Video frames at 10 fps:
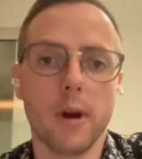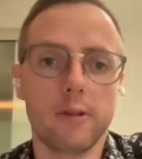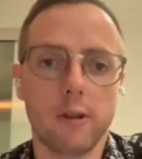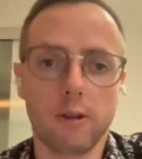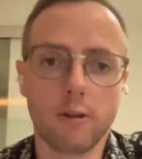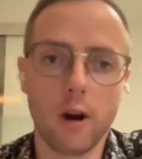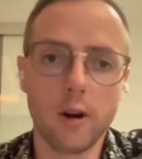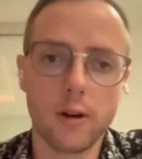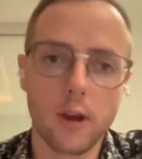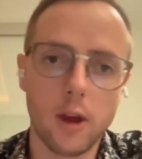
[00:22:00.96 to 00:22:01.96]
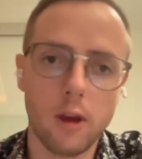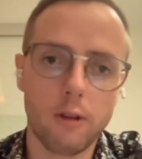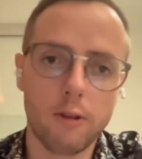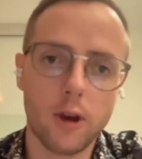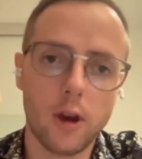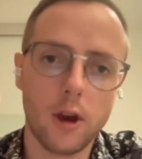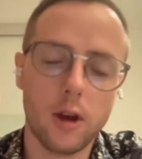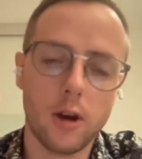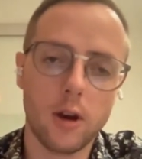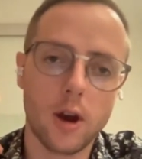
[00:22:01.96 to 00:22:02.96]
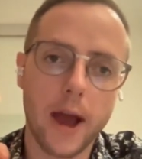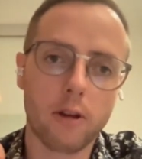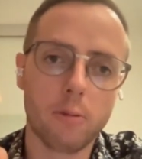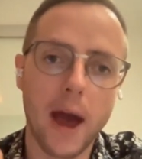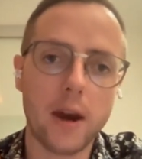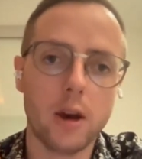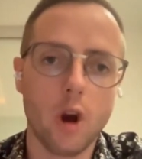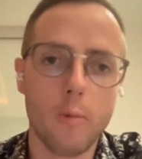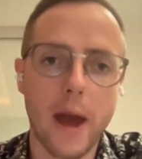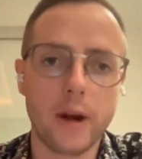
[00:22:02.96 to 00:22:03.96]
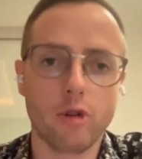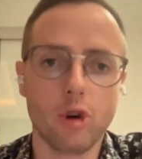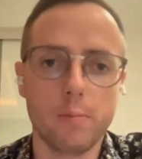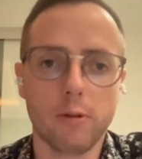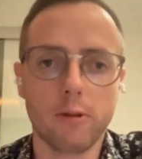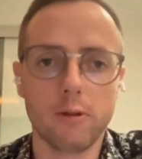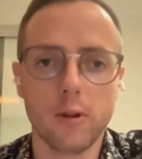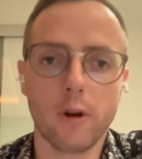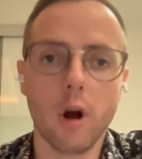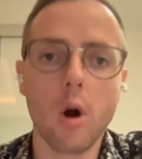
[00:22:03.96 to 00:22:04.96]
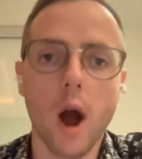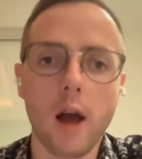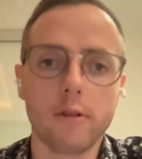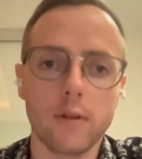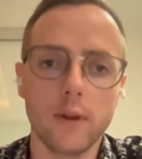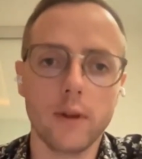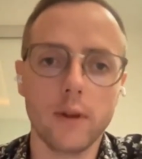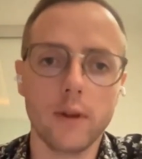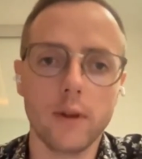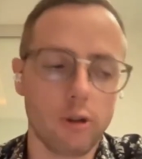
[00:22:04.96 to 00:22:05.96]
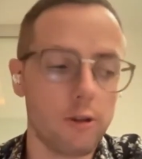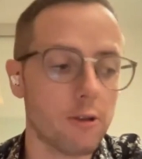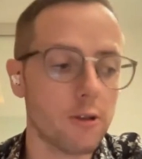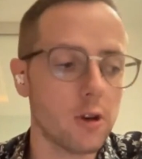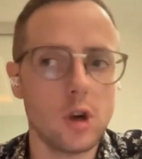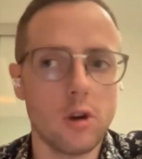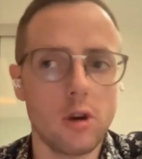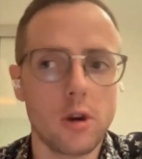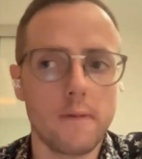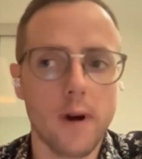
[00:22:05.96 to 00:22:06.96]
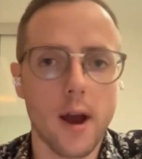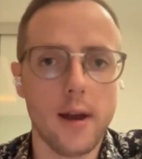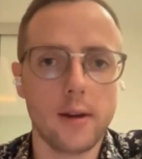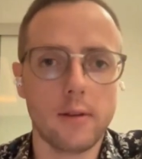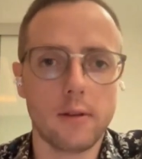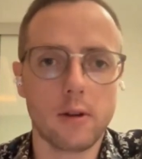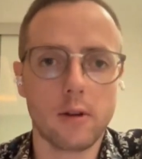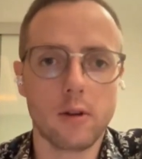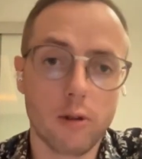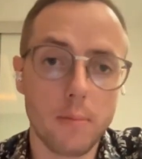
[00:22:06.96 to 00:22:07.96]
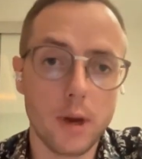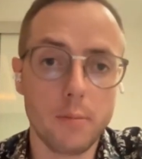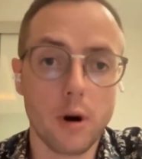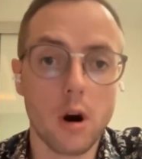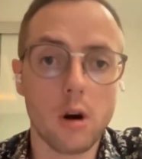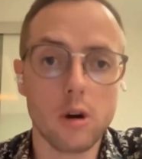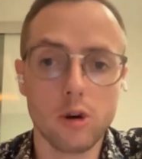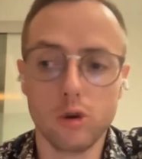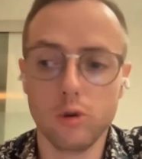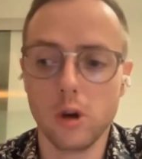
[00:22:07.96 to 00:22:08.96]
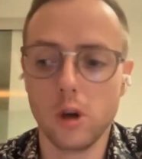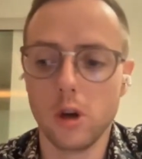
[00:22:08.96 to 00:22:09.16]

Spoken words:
place to start is in expat and nomad groups for low cost of living countries. You can find great people who,